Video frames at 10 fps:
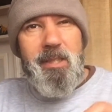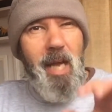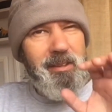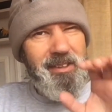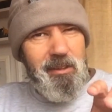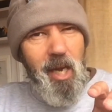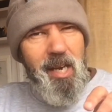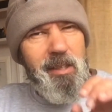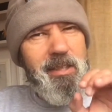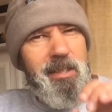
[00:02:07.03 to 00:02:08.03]
Now,
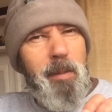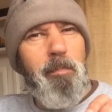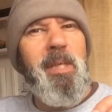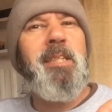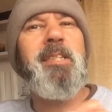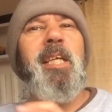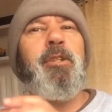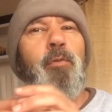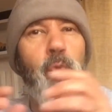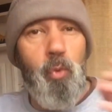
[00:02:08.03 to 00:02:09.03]
style is simply a set
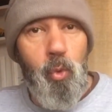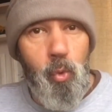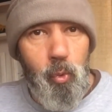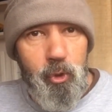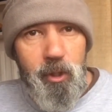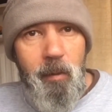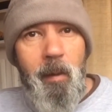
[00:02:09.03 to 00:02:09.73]
of rules